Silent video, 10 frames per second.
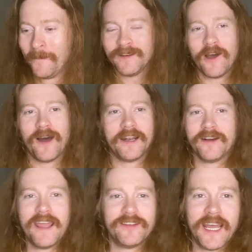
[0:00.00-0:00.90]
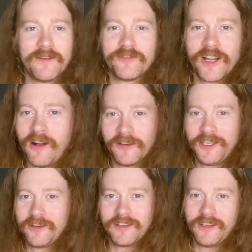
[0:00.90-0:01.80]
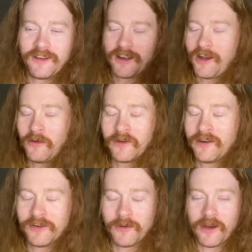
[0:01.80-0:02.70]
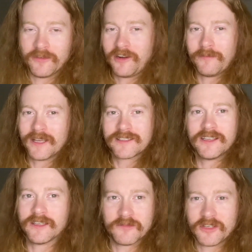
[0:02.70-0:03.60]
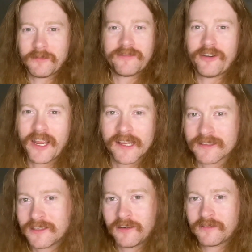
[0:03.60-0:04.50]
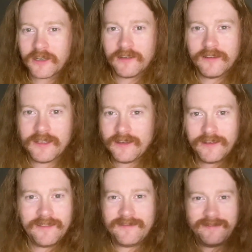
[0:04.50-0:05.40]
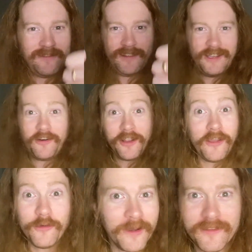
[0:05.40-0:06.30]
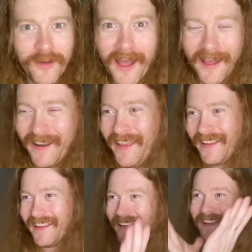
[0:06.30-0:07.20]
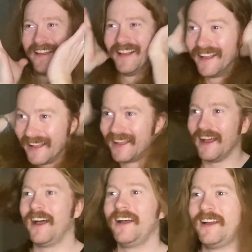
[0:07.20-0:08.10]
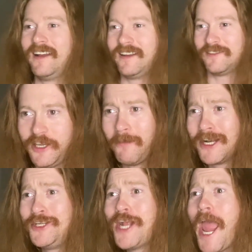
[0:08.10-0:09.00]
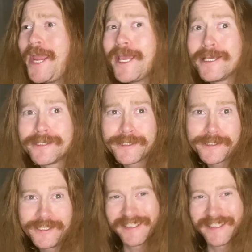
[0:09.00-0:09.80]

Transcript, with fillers: No, I don't have a name for y'all. You can call whatever you want. You're my subs. You're my friends. You're you. It's fine. You're my Jakies.